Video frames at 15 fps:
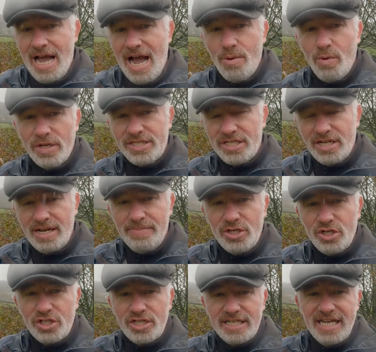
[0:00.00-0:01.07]
I want to, let
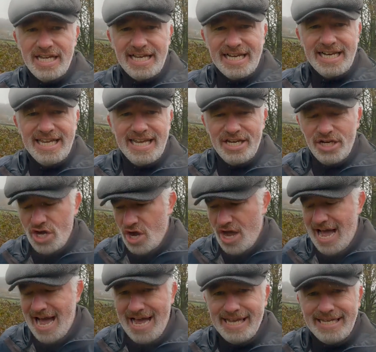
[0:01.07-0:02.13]
me just uh, clean
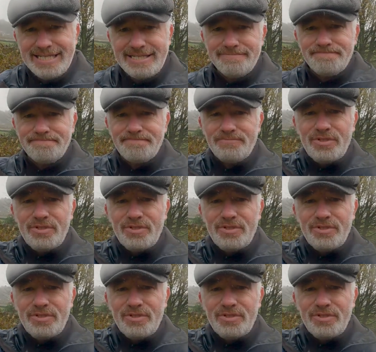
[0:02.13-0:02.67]
your eyes.